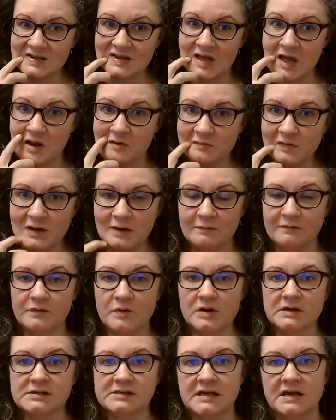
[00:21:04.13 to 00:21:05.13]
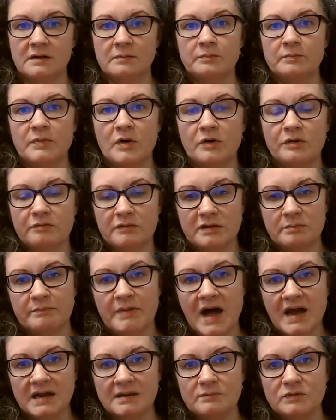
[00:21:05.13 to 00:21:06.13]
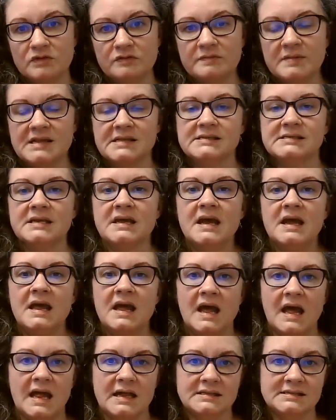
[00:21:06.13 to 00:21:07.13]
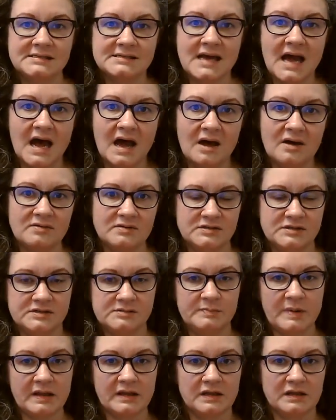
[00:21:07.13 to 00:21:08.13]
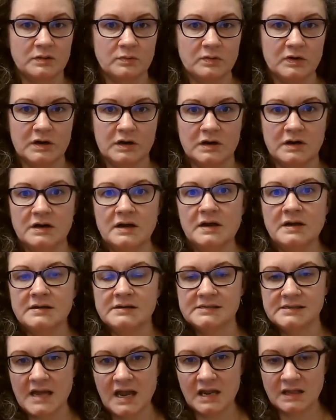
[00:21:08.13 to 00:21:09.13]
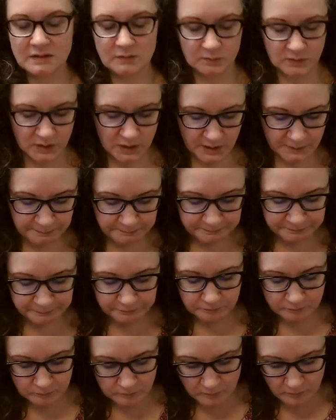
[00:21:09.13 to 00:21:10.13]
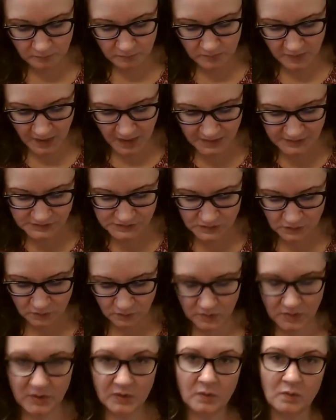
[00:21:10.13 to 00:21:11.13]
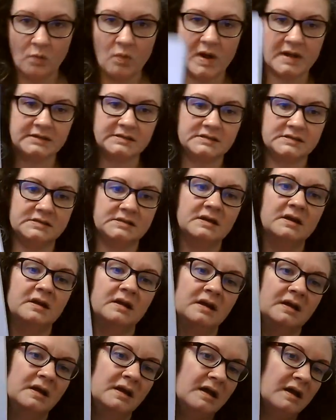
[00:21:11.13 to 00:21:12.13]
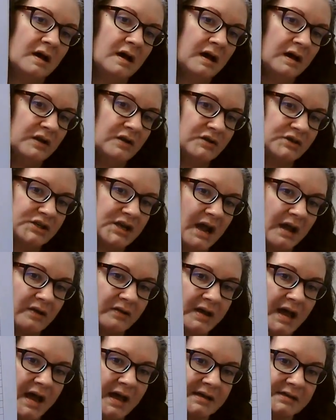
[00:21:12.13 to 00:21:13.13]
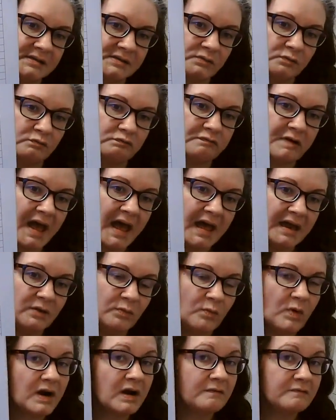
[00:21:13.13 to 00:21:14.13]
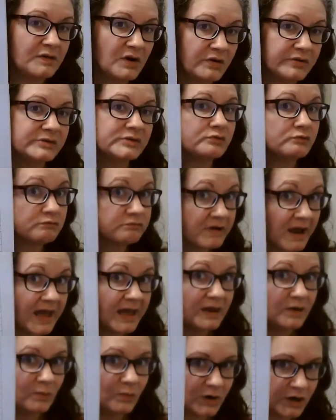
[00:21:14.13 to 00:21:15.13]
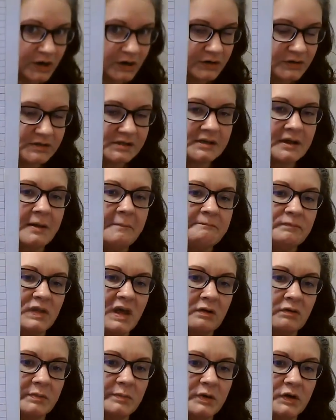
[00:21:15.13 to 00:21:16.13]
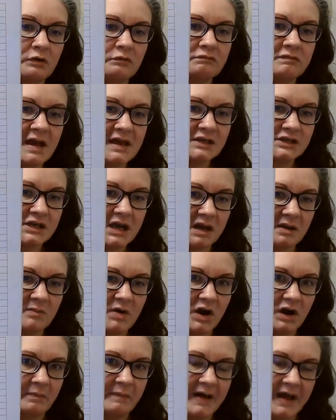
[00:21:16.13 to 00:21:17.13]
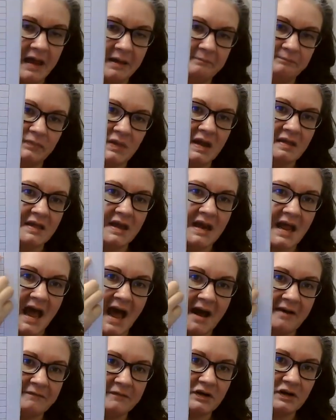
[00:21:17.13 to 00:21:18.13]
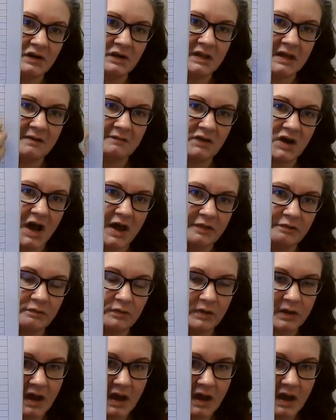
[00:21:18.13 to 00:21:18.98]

again, reinforcing both with body movements and sounds, spelling the word, saying the word. And so once your child has read one of those read words, they would put a red check mark by it. And then after they've gone through a